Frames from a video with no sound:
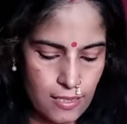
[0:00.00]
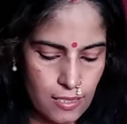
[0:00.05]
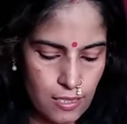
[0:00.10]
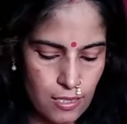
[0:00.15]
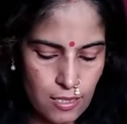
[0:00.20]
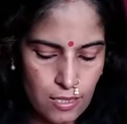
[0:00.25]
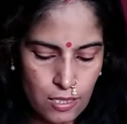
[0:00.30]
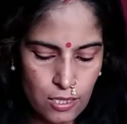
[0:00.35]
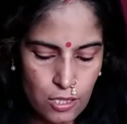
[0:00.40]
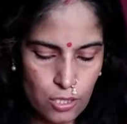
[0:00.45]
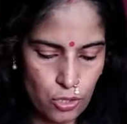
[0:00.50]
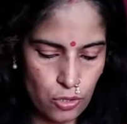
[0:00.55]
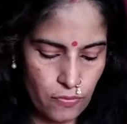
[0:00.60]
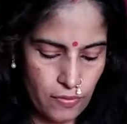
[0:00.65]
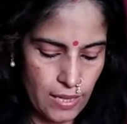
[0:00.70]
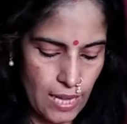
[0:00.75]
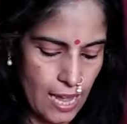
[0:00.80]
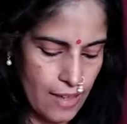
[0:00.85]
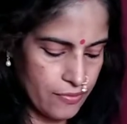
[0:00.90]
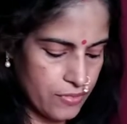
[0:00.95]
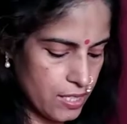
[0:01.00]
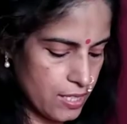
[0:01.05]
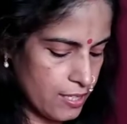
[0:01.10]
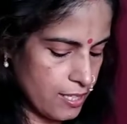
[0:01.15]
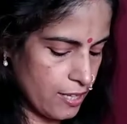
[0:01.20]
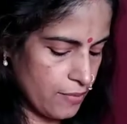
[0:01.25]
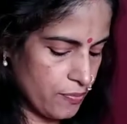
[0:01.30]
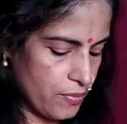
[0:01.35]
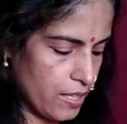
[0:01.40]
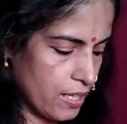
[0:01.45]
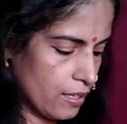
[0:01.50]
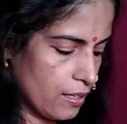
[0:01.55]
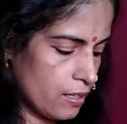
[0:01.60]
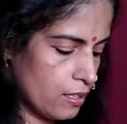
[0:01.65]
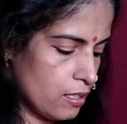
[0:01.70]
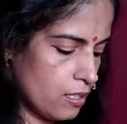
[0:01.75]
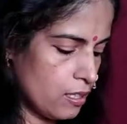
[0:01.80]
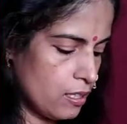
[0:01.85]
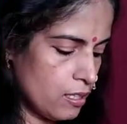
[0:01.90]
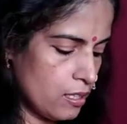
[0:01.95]
this. So we have the same
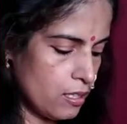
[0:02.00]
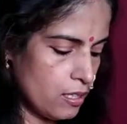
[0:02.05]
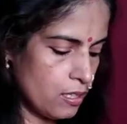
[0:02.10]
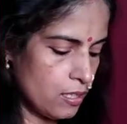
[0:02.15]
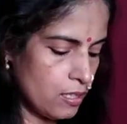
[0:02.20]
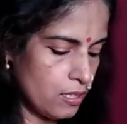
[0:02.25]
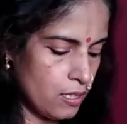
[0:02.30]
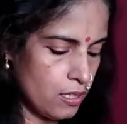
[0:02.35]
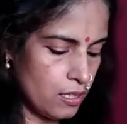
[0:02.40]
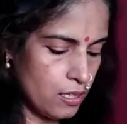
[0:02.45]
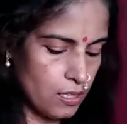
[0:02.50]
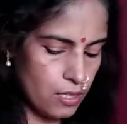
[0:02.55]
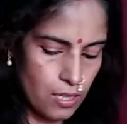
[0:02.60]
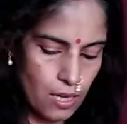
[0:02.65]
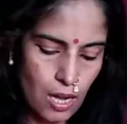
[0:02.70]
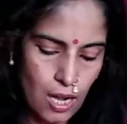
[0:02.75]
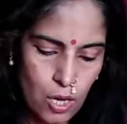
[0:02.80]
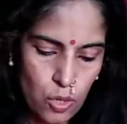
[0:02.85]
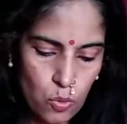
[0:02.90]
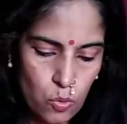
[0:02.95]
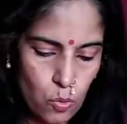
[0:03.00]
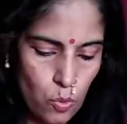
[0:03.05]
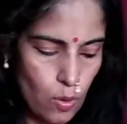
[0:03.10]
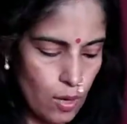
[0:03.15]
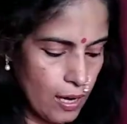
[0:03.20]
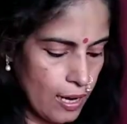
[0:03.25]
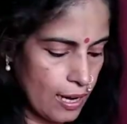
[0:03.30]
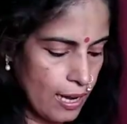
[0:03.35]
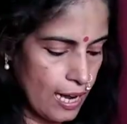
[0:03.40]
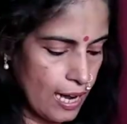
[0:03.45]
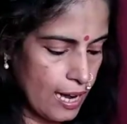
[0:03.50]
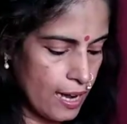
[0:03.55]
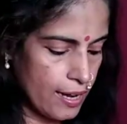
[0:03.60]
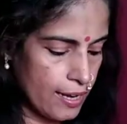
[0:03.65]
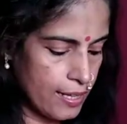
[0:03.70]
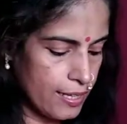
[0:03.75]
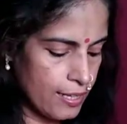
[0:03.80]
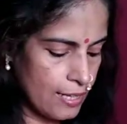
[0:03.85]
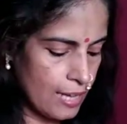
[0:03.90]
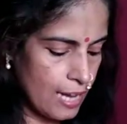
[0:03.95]
thing. Now
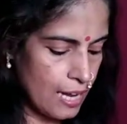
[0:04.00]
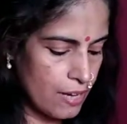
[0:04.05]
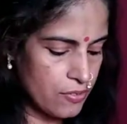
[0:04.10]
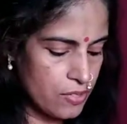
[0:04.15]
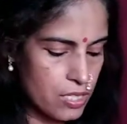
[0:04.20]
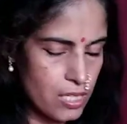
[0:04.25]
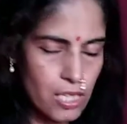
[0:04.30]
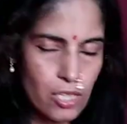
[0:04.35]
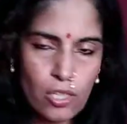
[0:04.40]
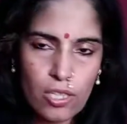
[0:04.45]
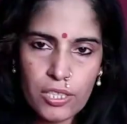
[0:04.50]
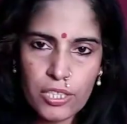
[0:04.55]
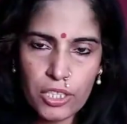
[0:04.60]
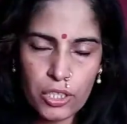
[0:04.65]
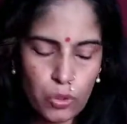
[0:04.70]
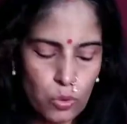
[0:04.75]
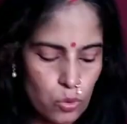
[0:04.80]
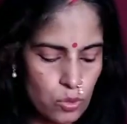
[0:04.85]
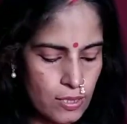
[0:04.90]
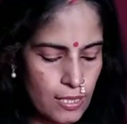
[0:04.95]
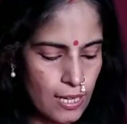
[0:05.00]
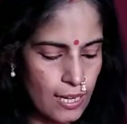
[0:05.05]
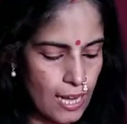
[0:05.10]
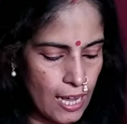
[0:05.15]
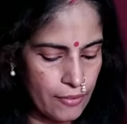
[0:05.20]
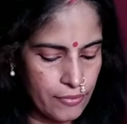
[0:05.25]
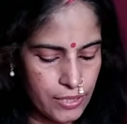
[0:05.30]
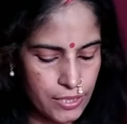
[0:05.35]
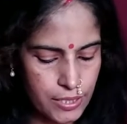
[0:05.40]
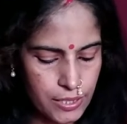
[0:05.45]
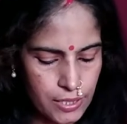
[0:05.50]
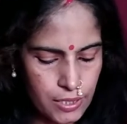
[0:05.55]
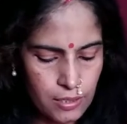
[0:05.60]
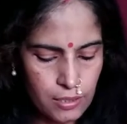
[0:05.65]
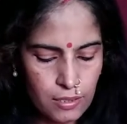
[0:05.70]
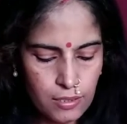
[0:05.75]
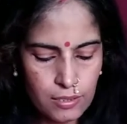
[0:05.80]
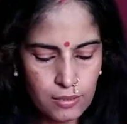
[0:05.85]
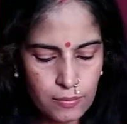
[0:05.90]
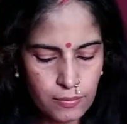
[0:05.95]
I have still not used the
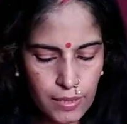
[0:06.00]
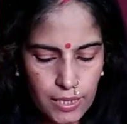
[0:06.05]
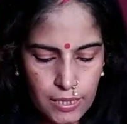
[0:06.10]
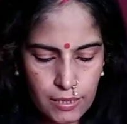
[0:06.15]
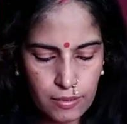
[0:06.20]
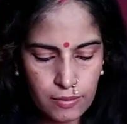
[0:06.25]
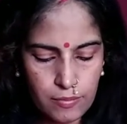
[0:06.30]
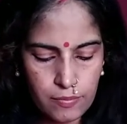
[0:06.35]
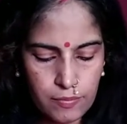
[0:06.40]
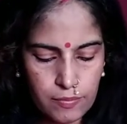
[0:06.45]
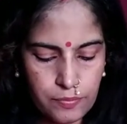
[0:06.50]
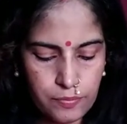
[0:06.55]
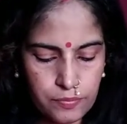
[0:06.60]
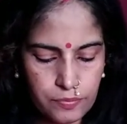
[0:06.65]
lavender, but